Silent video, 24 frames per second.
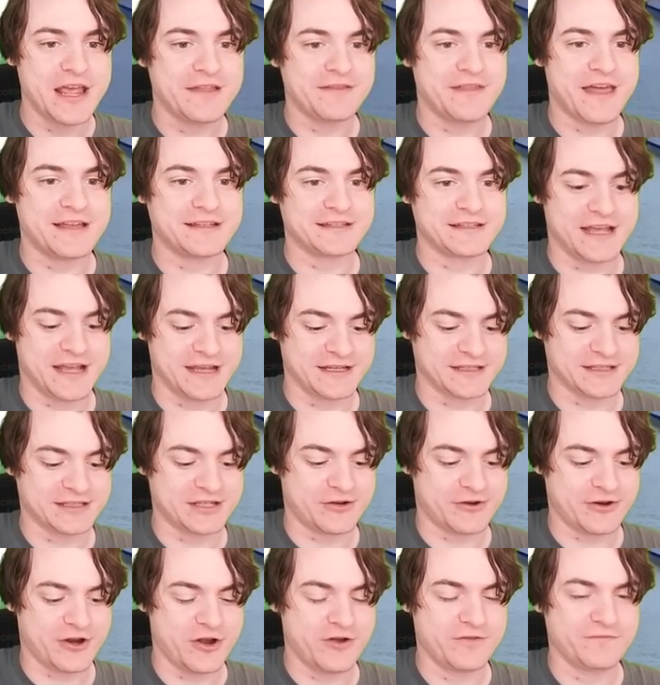There's
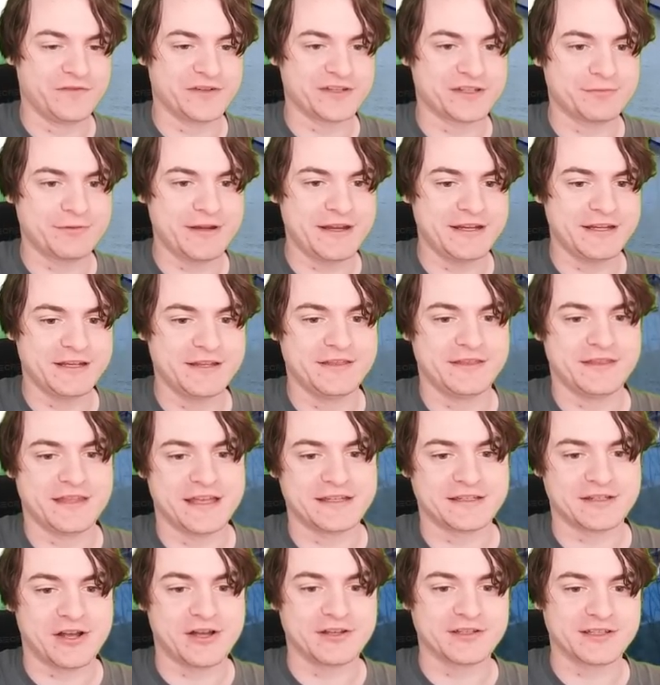Stockholm for Sweden,
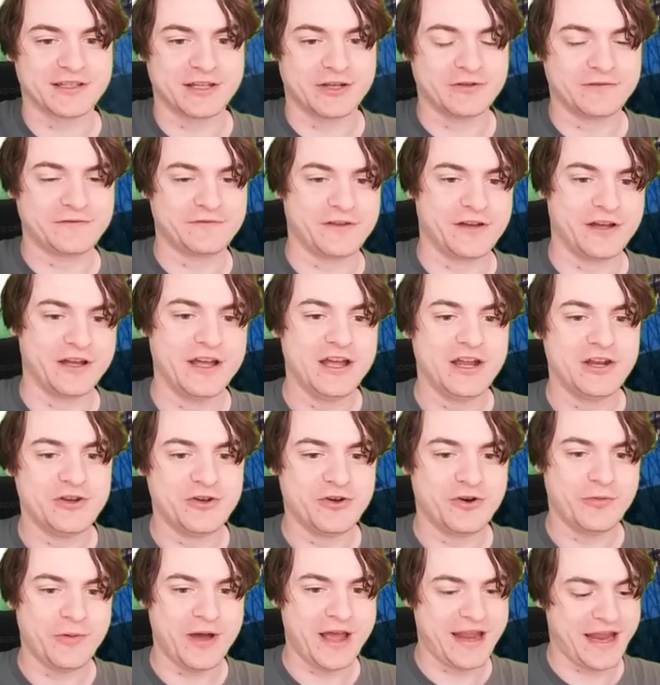there's Oslo for
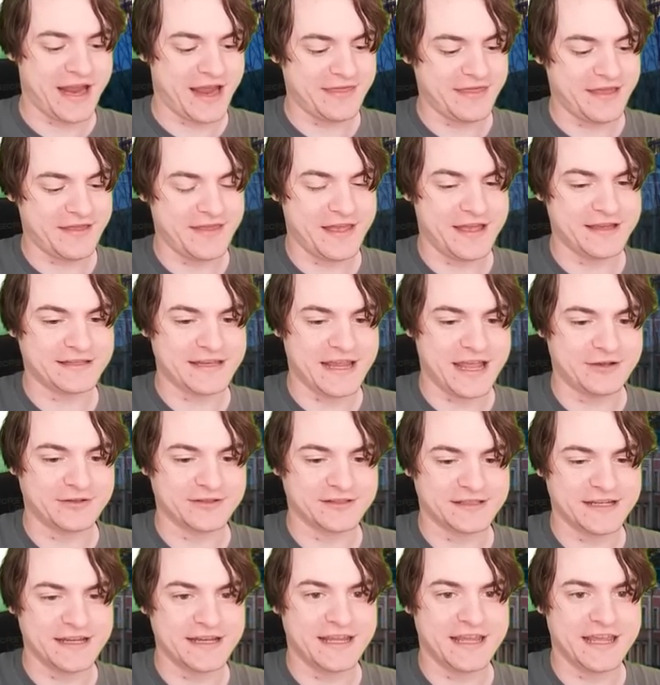Norway, and then there's
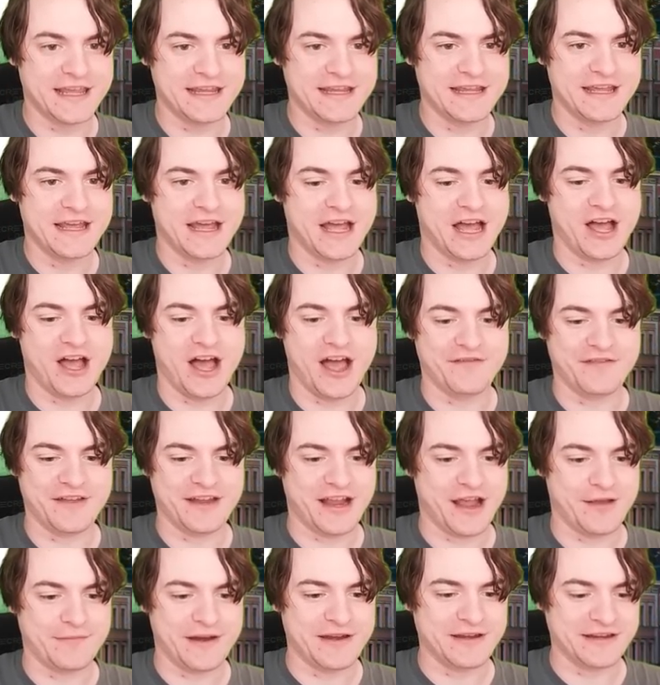Helsinki, I think
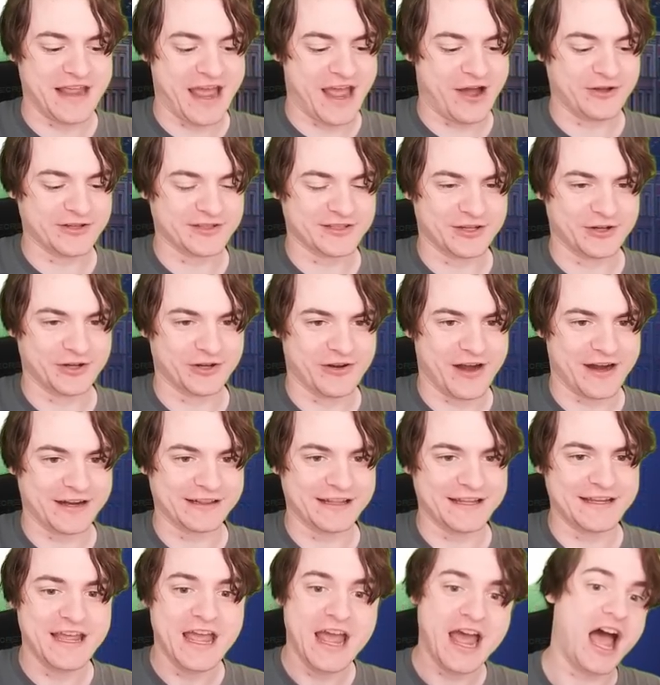I didn't get Oslo
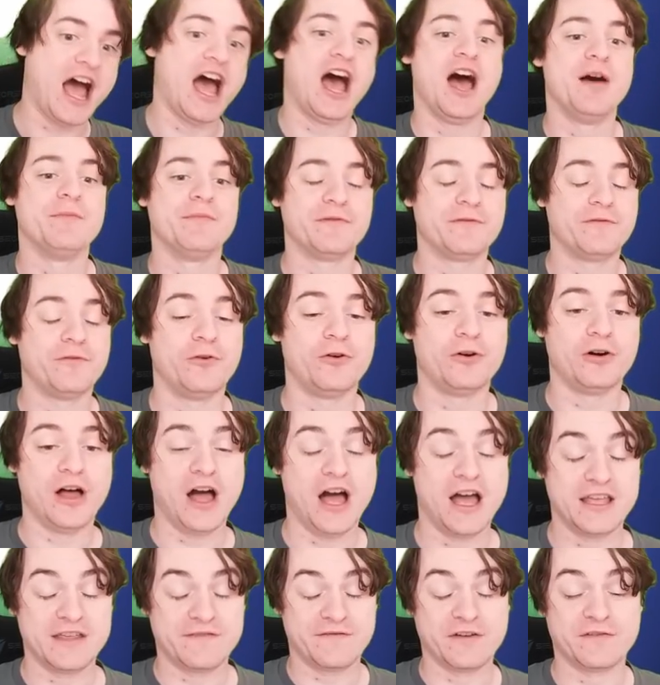correctly,
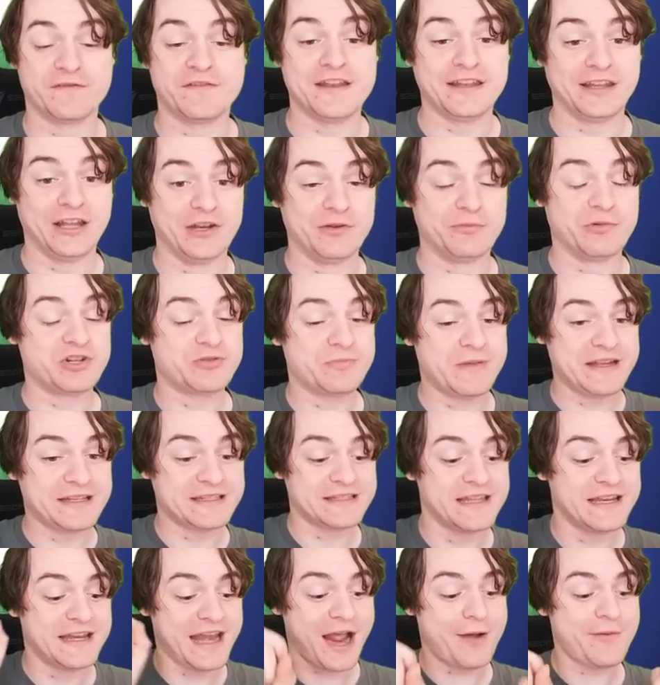for Finland, which means
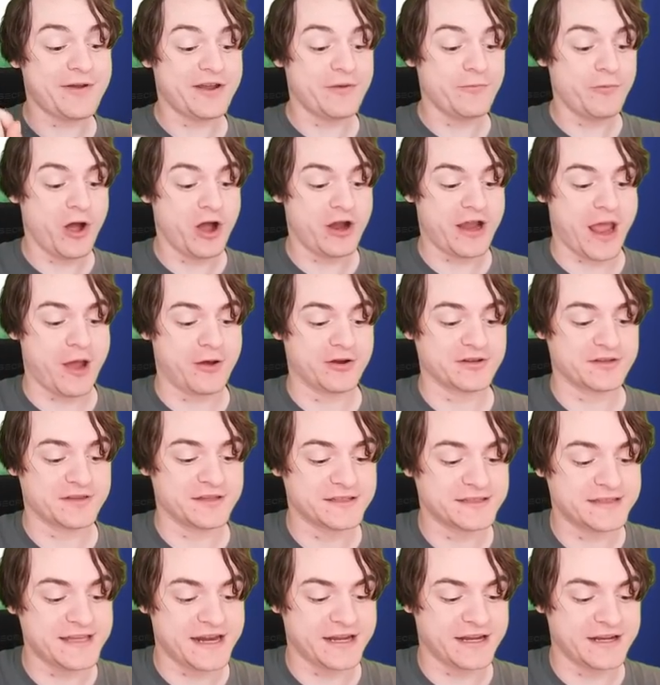that now we can work out onto the
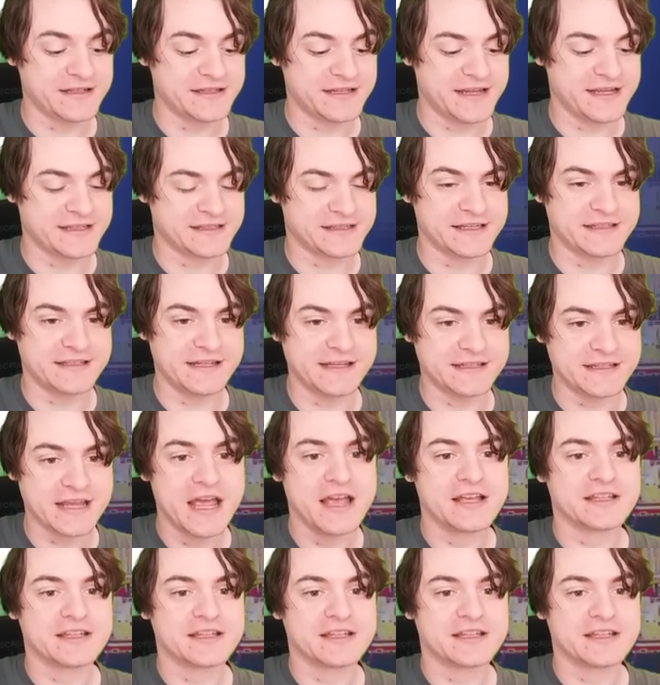second tier cities.